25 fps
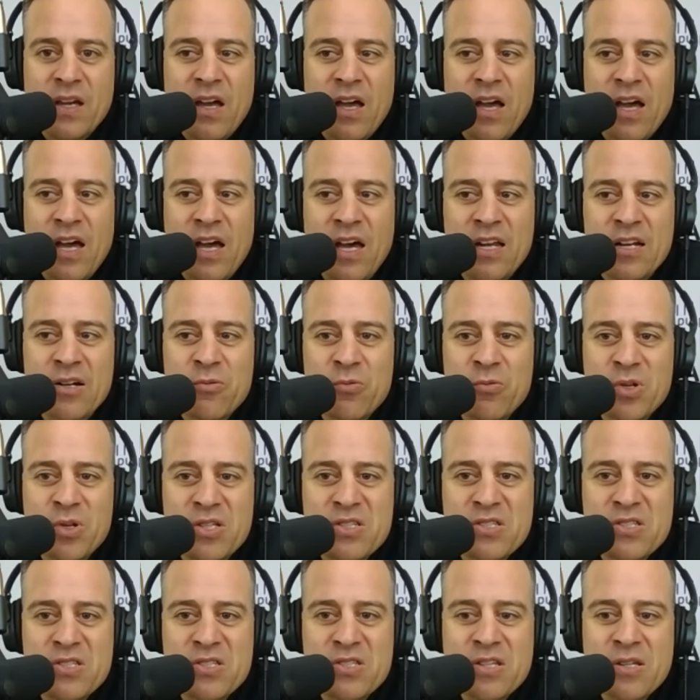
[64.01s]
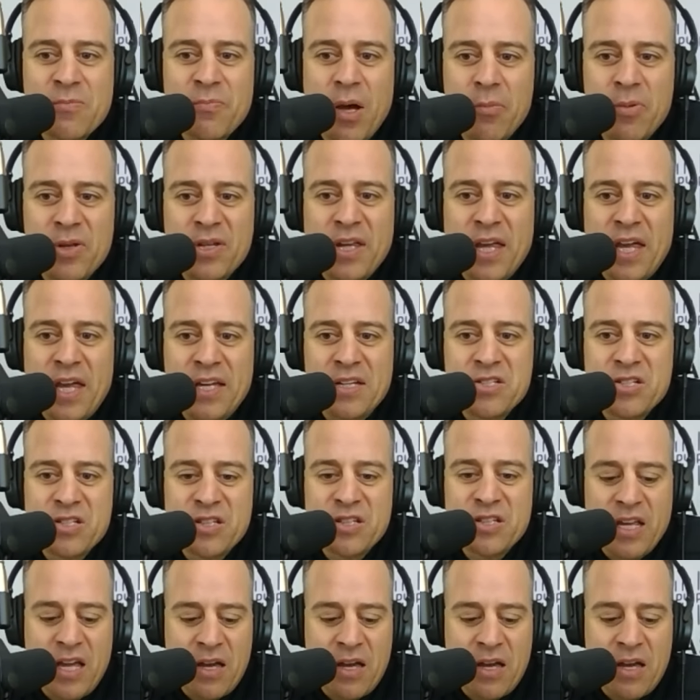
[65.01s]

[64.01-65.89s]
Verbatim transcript: on a recent publication